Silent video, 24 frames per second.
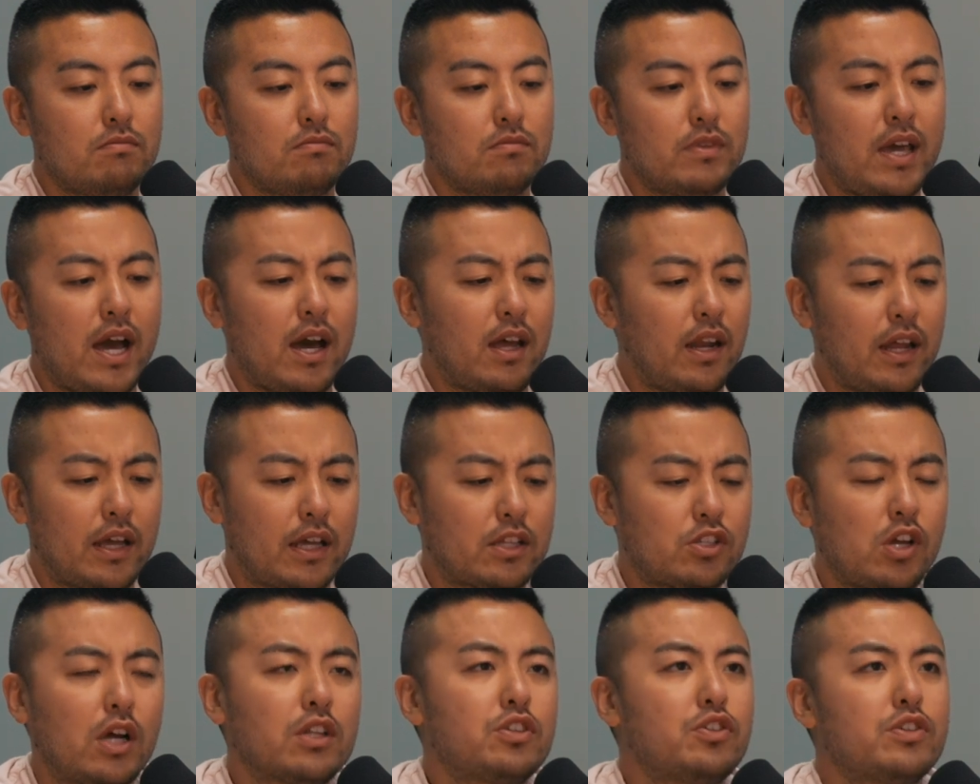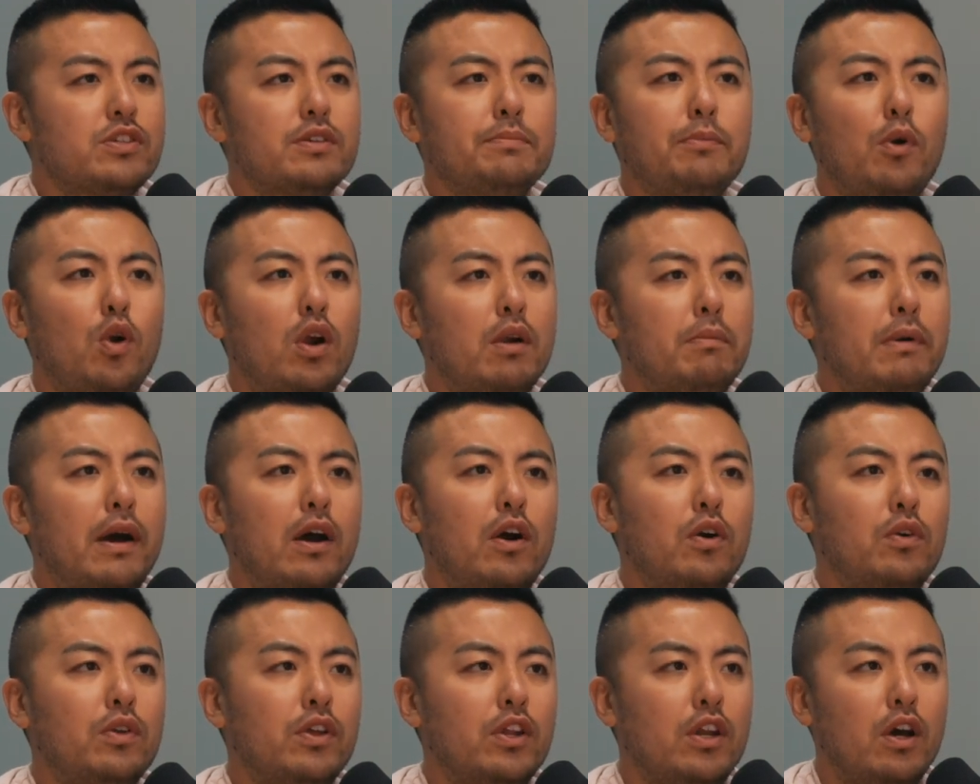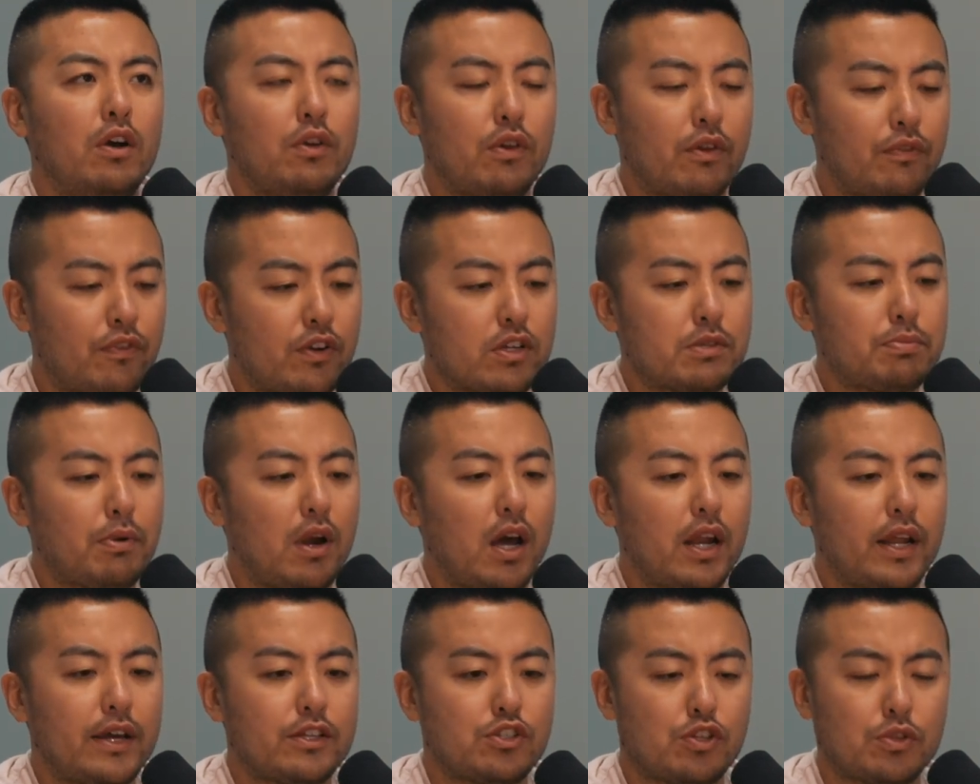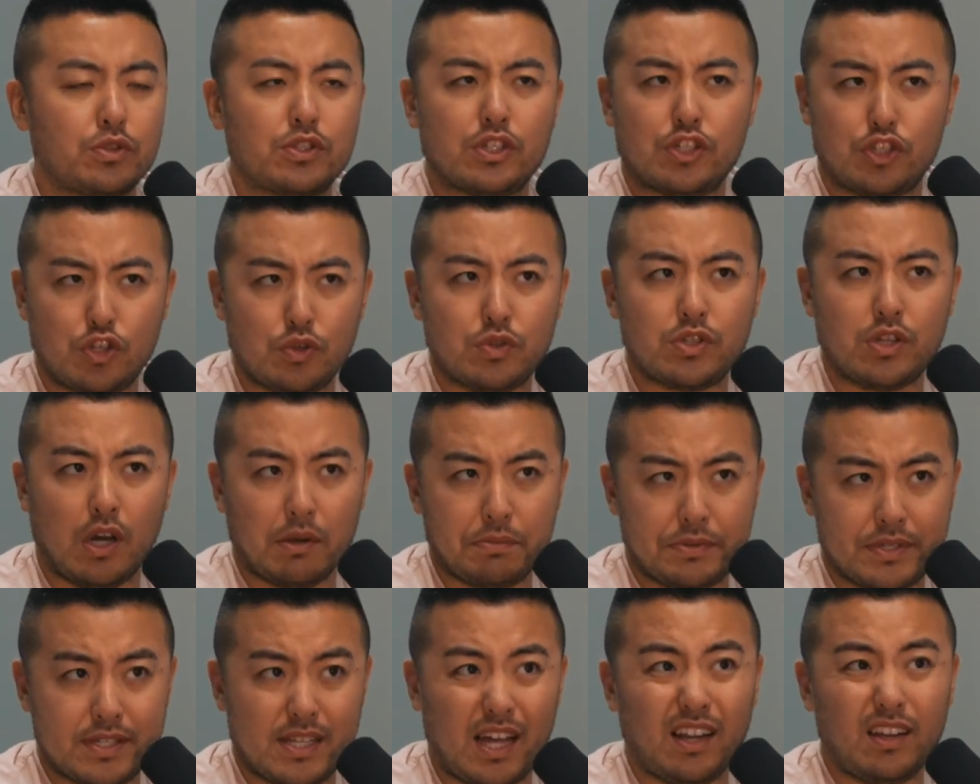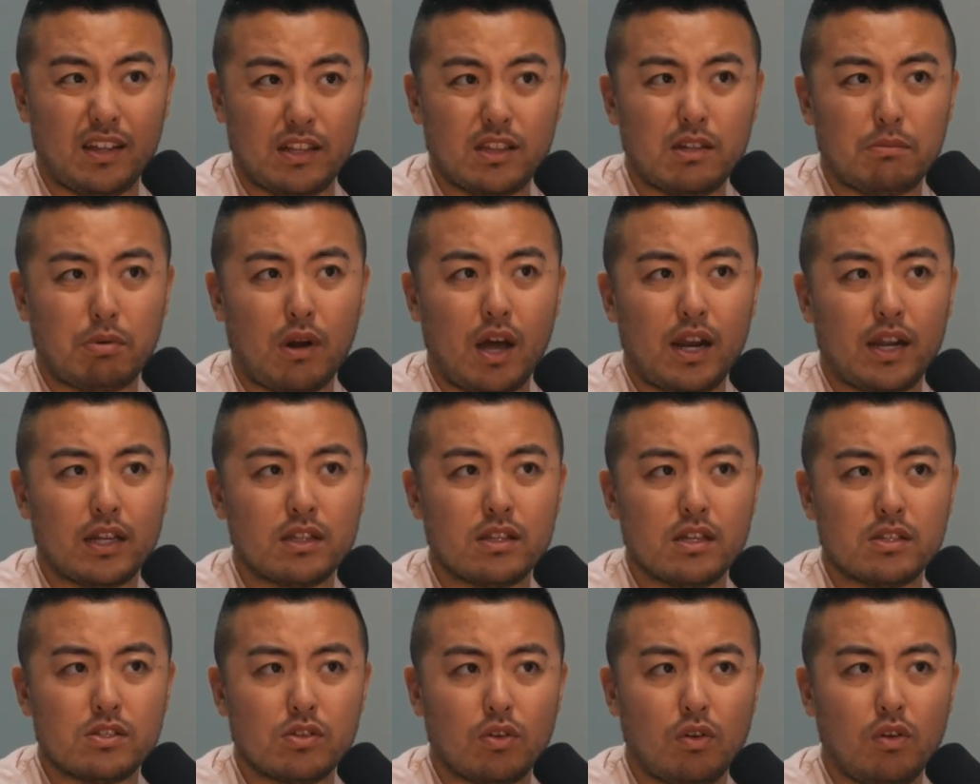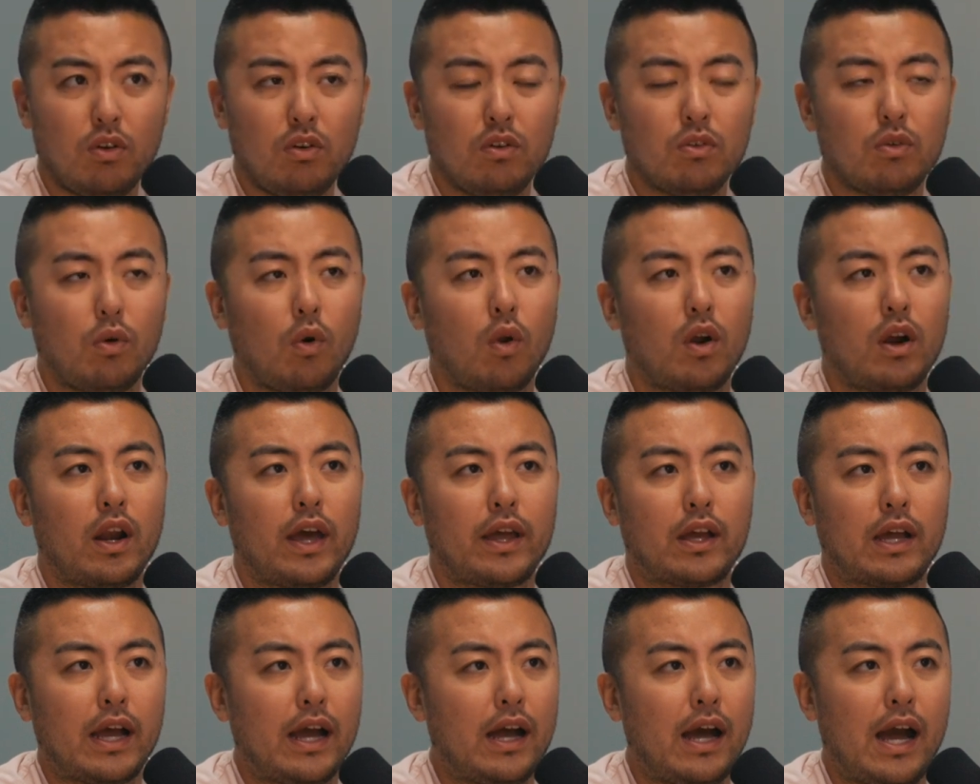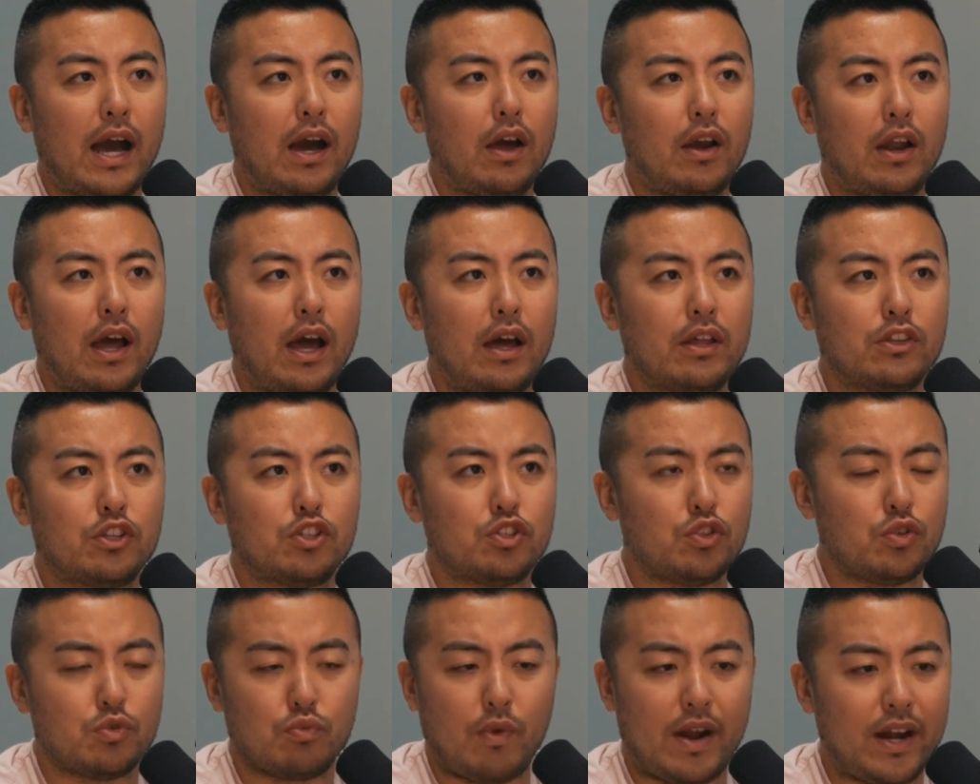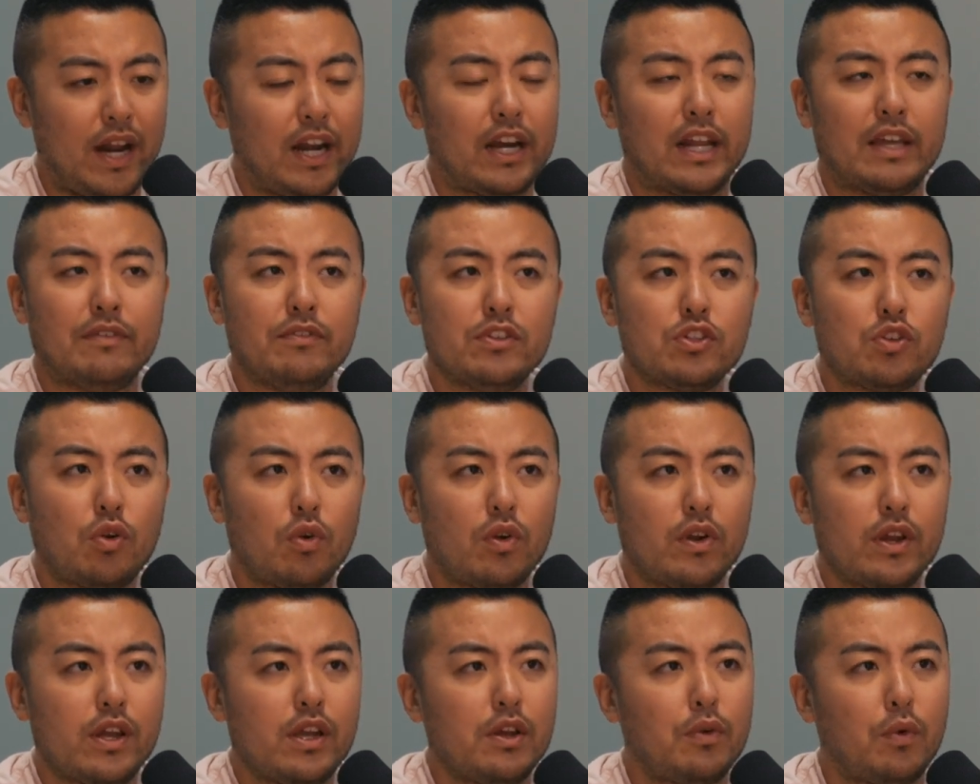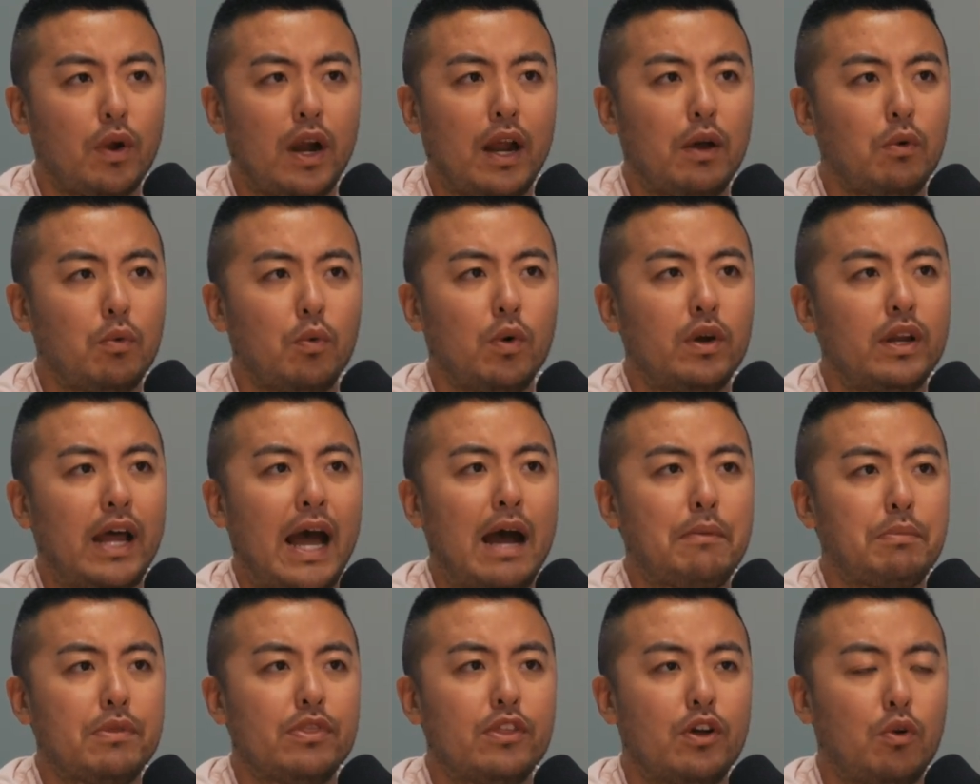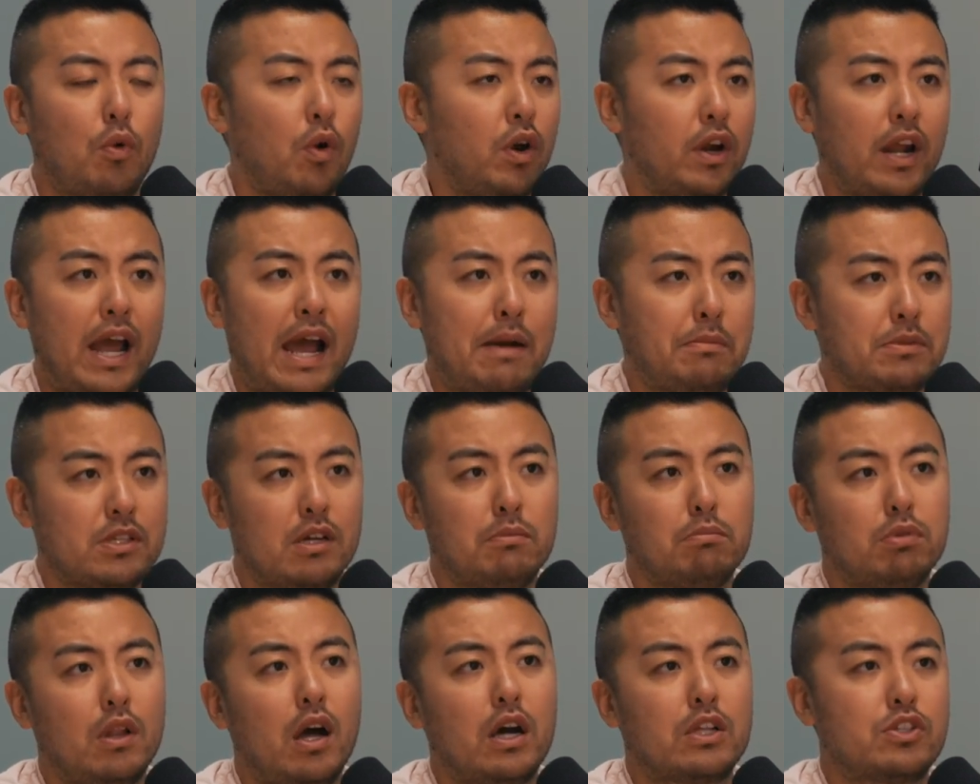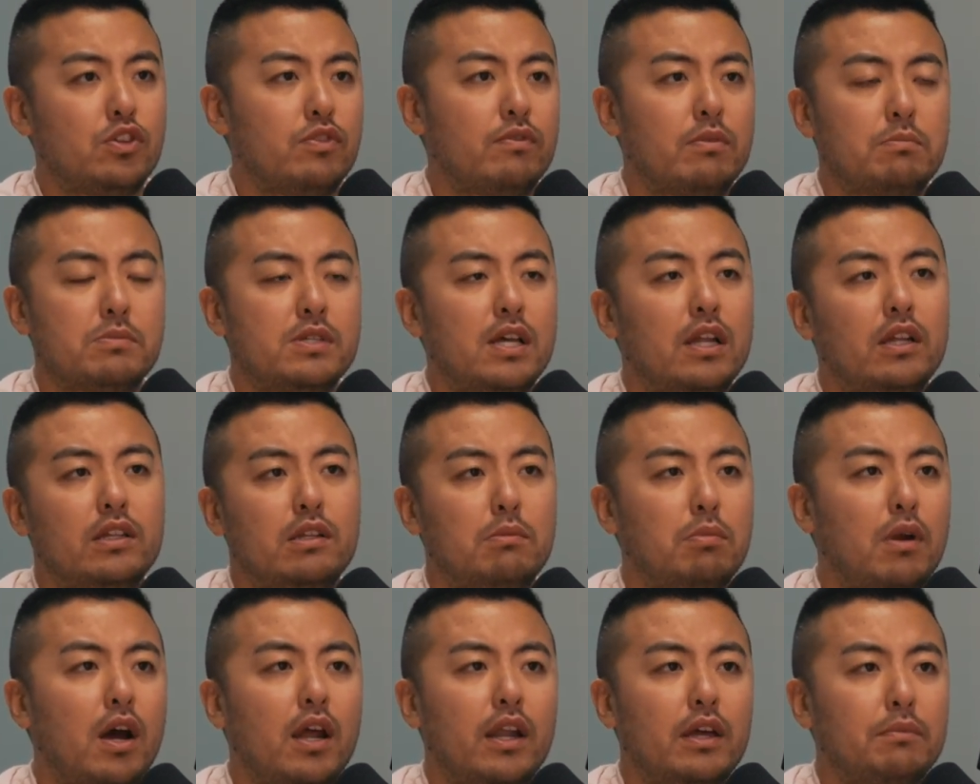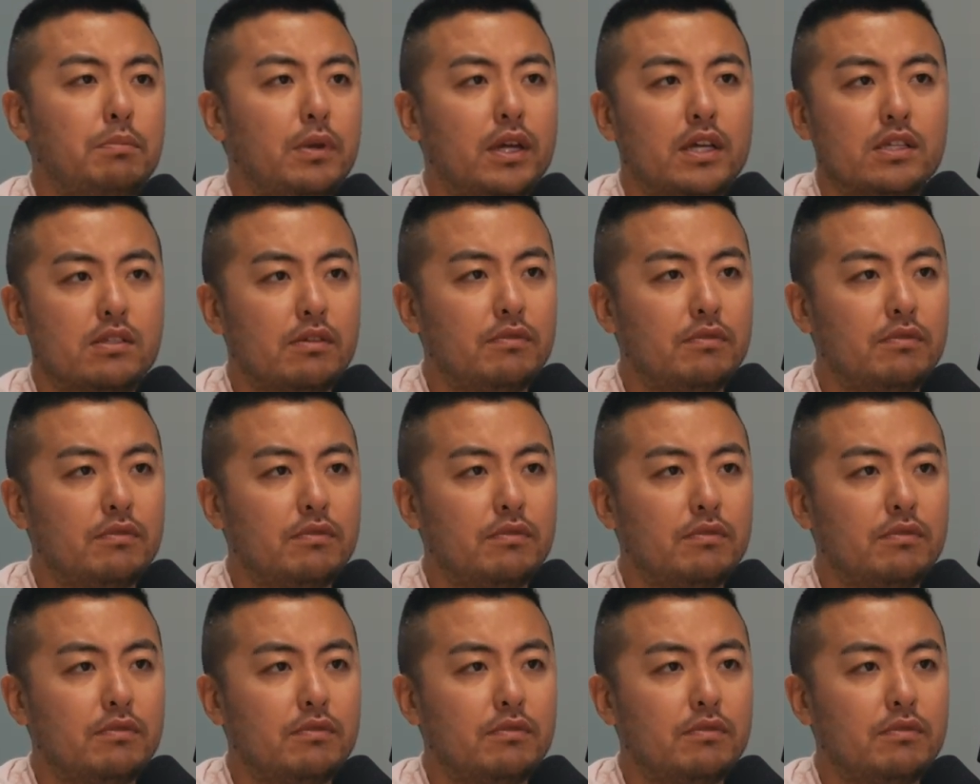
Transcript: yeah, like talk to us more about, you know, your first product. So did you stop selling the product as a whole, or like how did you run out of inventory, or what happened there, or Amazon blocked you from selling the product because